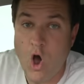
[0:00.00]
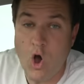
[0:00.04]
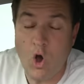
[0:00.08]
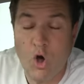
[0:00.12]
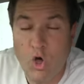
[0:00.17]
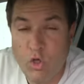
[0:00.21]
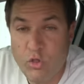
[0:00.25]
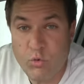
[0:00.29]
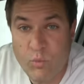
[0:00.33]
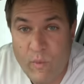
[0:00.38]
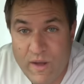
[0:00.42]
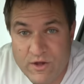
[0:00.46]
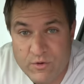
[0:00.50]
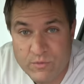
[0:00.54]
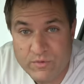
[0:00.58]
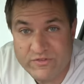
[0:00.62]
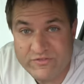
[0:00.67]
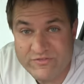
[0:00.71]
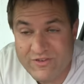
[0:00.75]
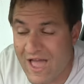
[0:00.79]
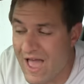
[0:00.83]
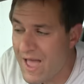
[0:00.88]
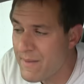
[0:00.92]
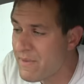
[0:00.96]
all the way to
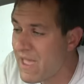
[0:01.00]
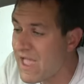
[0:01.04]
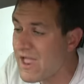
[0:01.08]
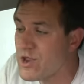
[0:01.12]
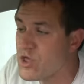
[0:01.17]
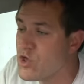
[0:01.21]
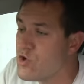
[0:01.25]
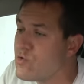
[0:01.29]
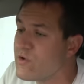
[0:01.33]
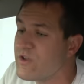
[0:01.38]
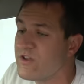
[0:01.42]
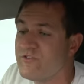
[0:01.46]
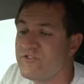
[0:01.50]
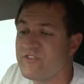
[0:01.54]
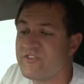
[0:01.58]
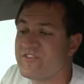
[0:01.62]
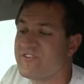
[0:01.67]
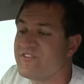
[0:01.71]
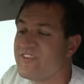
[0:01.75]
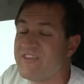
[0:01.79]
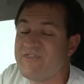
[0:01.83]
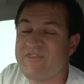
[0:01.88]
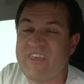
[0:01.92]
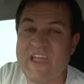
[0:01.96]
a stop, and you can
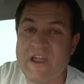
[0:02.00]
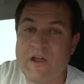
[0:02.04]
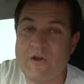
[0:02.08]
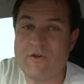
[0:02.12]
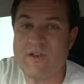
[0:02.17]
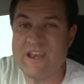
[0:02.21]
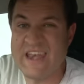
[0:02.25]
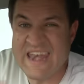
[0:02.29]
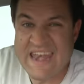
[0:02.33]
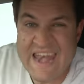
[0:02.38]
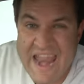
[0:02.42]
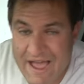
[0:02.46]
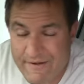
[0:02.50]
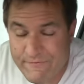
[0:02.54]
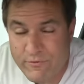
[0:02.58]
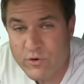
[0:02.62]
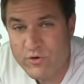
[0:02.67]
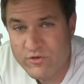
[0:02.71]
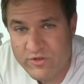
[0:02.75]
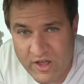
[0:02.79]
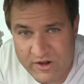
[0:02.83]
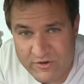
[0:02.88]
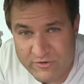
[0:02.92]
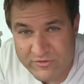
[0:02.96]
just sit there,
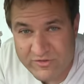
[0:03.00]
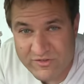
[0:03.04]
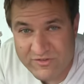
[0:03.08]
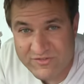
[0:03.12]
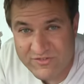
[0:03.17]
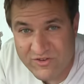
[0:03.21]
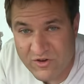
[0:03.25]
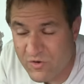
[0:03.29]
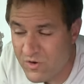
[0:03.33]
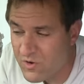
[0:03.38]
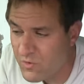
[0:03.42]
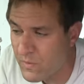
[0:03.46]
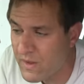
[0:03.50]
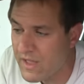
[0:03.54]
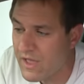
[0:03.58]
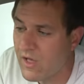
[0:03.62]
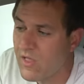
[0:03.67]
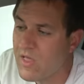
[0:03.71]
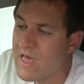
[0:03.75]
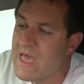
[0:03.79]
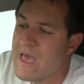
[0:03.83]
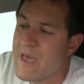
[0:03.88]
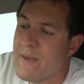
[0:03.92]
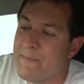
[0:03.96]
never touch the steering
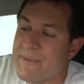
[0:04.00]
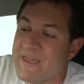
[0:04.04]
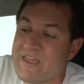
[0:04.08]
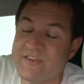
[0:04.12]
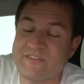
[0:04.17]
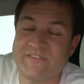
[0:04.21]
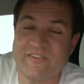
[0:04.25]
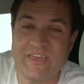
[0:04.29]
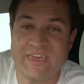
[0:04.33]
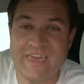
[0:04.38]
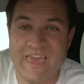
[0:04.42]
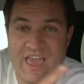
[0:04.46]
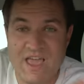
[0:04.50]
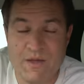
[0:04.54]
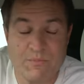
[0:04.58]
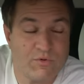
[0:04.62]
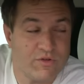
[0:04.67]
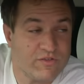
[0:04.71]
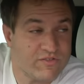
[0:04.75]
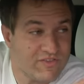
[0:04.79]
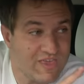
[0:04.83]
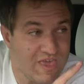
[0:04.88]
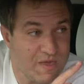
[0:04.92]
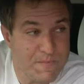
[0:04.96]
wheel, because the
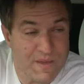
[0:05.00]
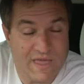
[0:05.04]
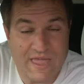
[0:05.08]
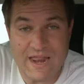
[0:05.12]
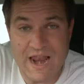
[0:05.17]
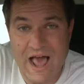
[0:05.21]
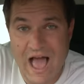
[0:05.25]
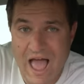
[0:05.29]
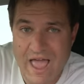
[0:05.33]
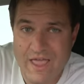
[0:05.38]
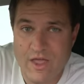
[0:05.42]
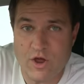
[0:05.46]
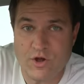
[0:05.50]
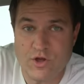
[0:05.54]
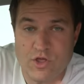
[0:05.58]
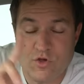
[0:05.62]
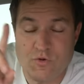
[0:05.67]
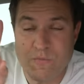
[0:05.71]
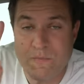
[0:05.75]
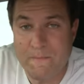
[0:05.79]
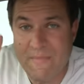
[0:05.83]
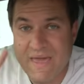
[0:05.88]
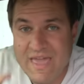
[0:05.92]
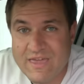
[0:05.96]
camera is keeping an eye on
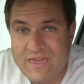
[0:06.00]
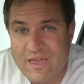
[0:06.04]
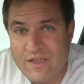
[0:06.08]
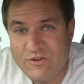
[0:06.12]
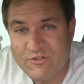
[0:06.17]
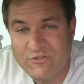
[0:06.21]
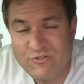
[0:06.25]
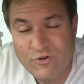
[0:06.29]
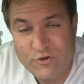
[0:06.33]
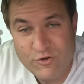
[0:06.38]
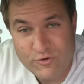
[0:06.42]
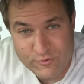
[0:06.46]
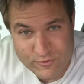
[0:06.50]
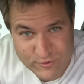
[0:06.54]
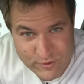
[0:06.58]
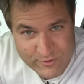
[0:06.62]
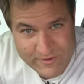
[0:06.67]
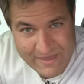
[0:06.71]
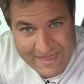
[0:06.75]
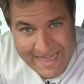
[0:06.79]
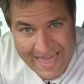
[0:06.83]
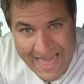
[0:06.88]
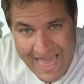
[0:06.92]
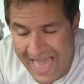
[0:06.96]
you, making sure you're
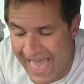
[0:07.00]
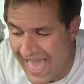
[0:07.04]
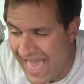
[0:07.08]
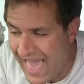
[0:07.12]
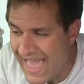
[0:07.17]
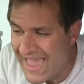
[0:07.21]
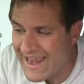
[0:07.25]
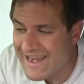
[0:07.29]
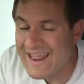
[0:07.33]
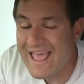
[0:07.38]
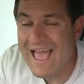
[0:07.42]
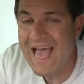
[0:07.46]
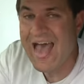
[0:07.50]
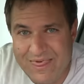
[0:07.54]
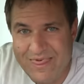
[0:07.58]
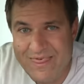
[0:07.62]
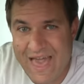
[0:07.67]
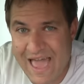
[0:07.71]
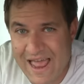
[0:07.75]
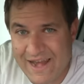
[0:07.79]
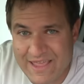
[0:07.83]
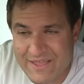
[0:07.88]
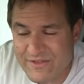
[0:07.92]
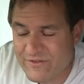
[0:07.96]
looking ahead,
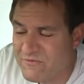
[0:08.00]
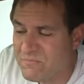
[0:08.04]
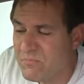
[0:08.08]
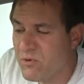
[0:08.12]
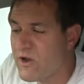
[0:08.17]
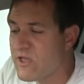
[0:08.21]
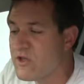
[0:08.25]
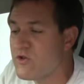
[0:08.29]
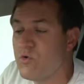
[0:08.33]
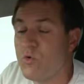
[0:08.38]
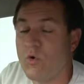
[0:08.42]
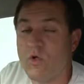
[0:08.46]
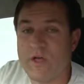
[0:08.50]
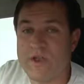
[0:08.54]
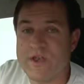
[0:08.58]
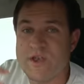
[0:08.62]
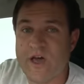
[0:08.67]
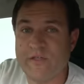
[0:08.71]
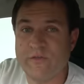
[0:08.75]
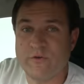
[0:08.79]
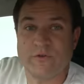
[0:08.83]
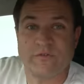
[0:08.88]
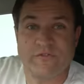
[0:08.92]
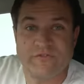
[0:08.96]
that is pretty cool.
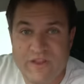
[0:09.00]
Another